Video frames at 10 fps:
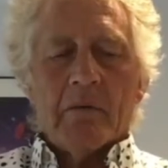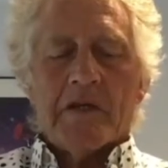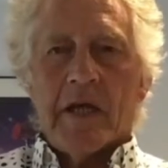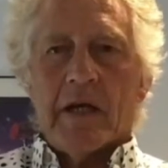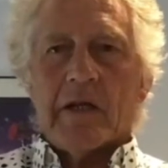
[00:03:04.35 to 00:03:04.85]

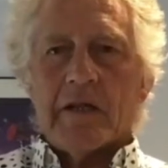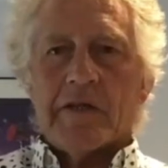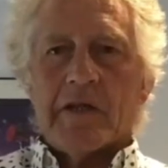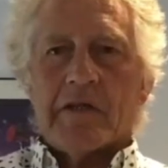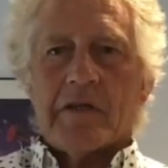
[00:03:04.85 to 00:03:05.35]
We set it in the
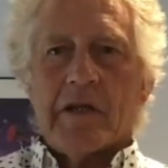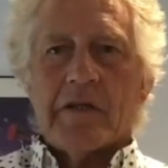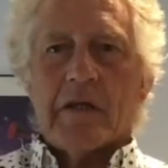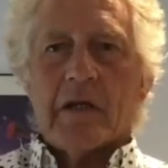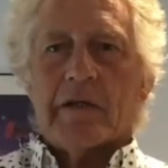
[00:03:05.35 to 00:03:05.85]

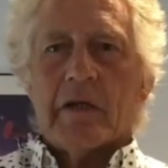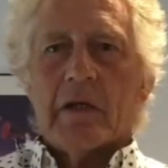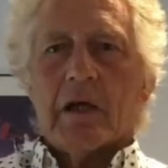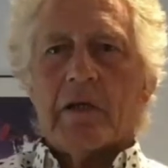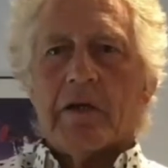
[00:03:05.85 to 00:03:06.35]
60s, and
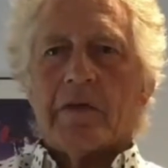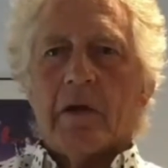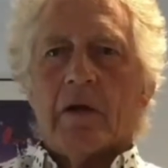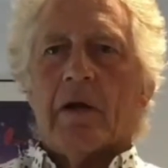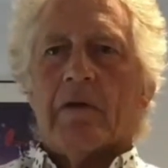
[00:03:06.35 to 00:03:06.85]
I used a
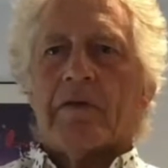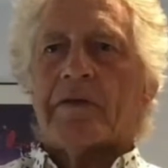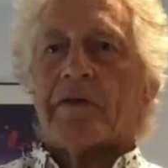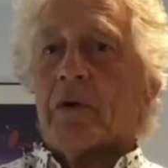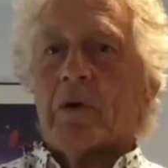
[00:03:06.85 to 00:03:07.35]
lot of
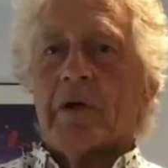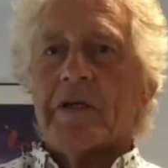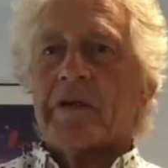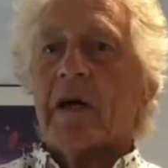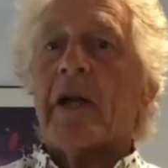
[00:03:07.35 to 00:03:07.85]
the
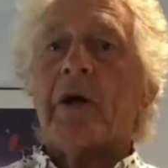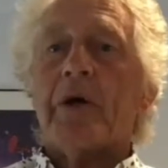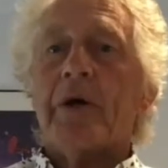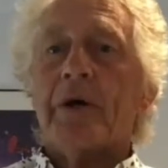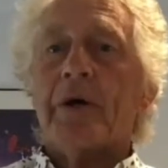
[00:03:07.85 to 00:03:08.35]
stories that I'd
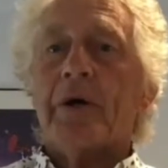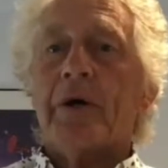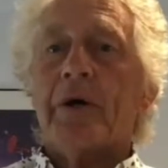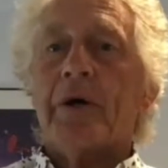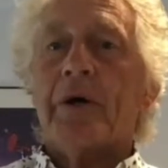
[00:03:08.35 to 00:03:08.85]
heard
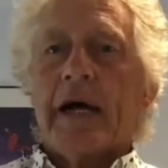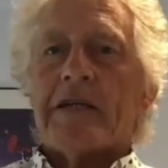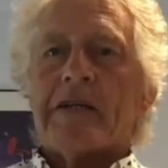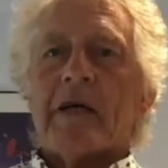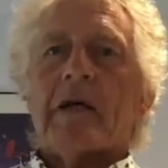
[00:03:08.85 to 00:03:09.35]

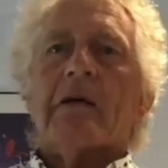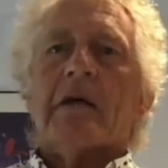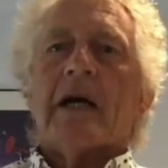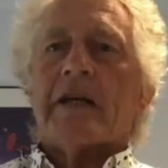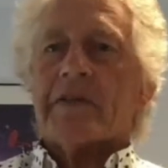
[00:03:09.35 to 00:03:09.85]
as
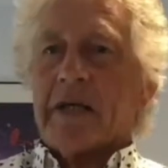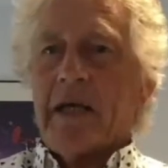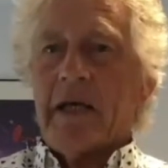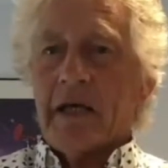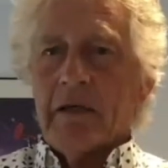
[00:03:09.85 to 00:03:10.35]
a
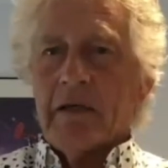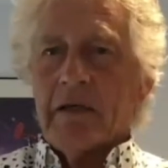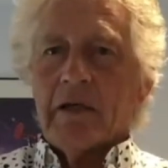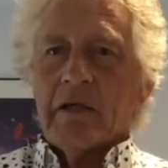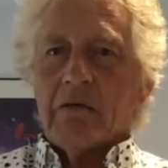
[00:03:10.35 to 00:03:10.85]
kid
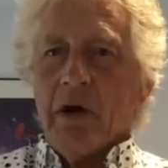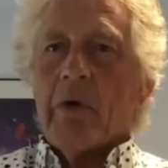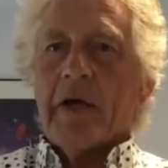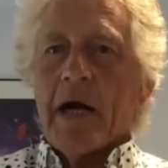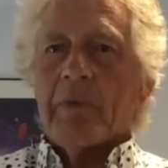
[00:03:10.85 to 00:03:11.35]

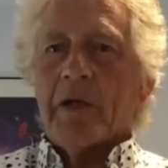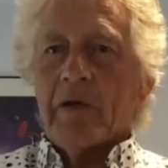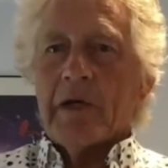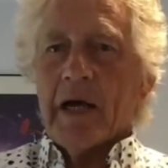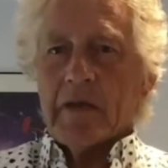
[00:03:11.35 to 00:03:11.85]
growing up in
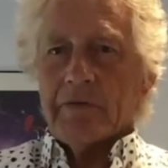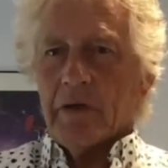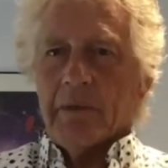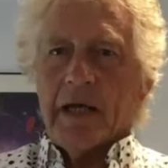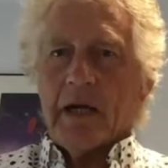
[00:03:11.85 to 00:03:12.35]

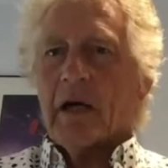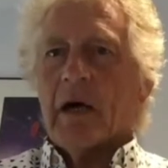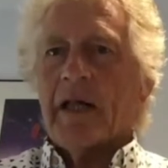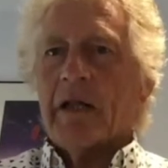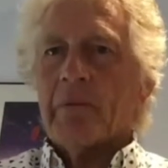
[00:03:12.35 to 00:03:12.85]
Newcastle about a
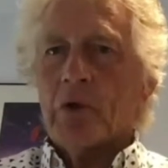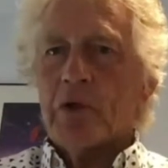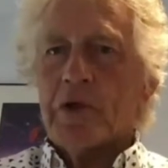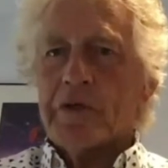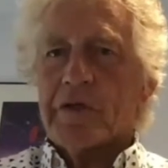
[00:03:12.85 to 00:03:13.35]
guy in the
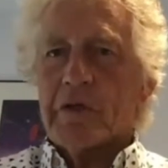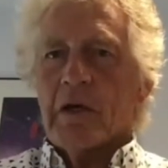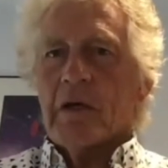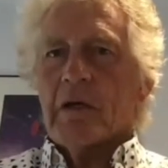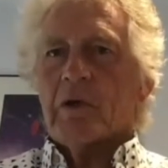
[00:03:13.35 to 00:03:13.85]
bushes that
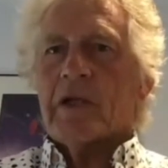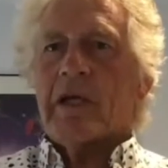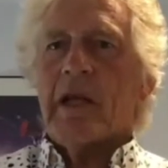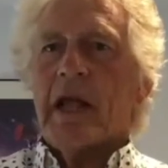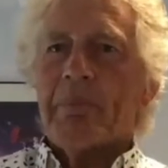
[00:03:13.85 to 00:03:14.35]
would
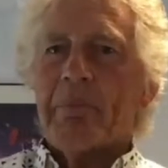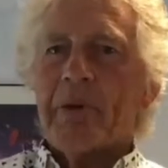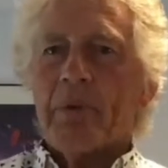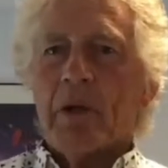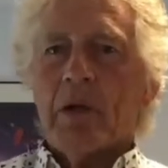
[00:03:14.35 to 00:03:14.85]
kidnap
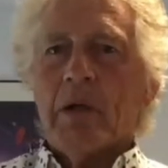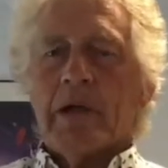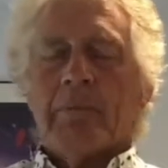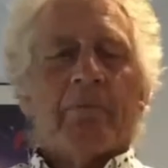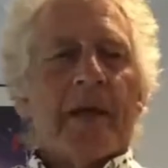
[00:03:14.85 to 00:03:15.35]

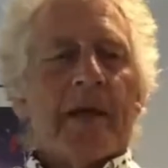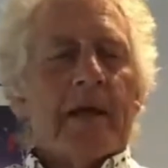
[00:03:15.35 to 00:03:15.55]
people and